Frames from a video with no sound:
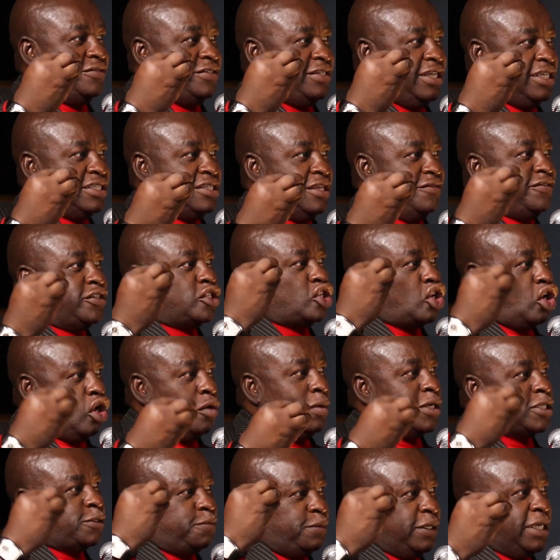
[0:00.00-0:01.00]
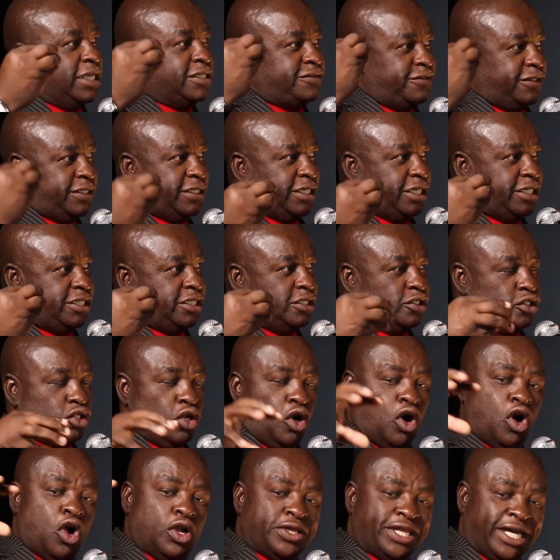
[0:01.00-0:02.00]
GSF is Global Speakers Federation. So
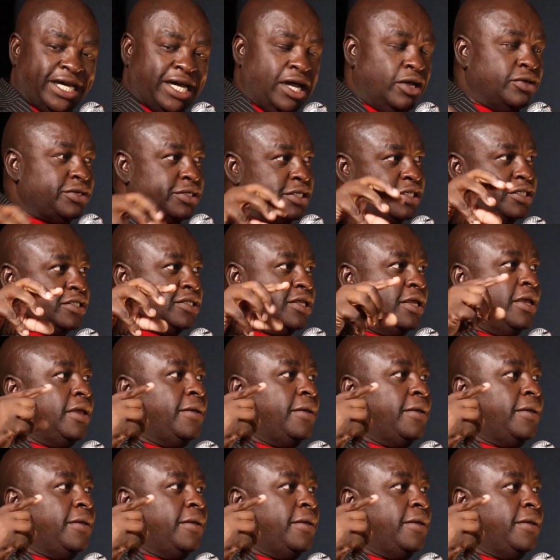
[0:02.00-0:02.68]
all the countries